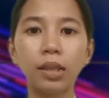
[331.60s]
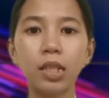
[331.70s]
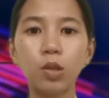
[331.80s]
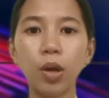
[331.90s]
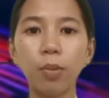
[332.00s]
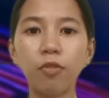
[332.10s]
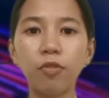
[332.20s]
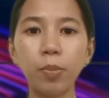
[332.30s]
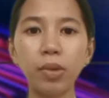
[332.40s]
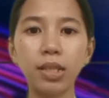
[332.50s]
This wave of
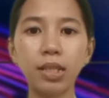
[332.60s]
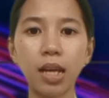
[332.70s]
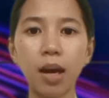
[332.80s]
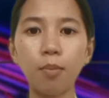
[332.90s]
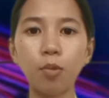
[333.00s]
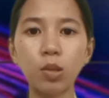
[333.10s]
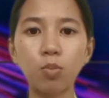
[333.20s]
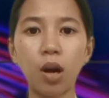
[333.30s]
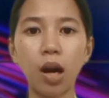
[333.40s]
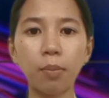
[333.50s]
feminism was
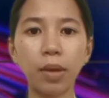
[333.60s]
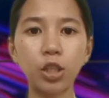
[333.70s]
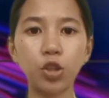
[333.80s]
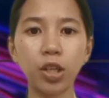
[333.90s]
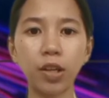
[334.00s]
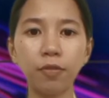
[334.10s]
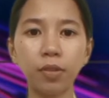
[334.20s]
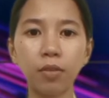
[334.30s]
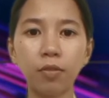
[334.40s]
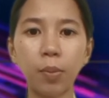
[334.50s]
marked by a shift
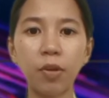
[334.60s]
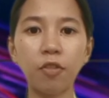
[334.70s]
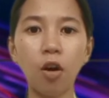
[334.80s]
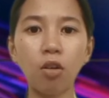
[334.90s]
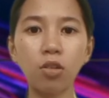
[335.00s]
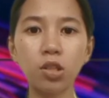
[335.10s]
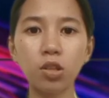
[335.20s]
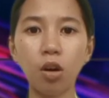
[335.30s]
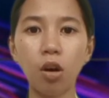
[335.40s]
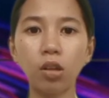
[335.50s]
from a focus
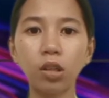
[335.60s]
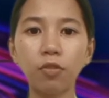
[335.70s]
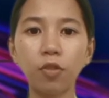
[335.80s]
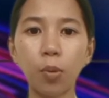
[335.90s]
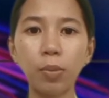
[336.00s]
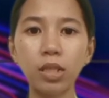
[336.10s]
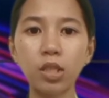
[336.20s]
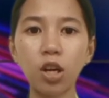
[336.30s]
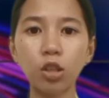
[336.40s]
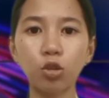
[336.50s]
on reforming
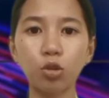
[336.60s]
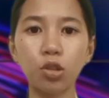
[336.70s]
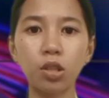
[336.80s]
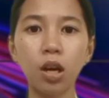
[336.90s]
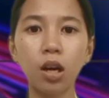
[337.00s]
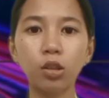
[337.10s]
structures